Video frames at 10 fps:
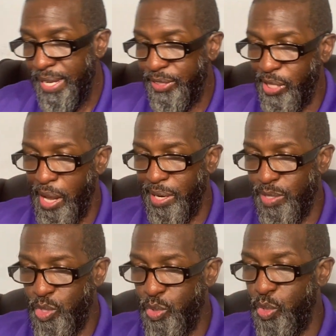Shout
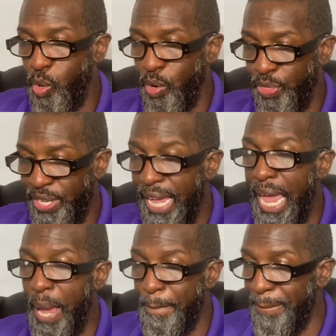out to Dorothy
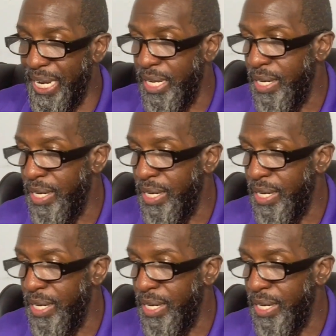M.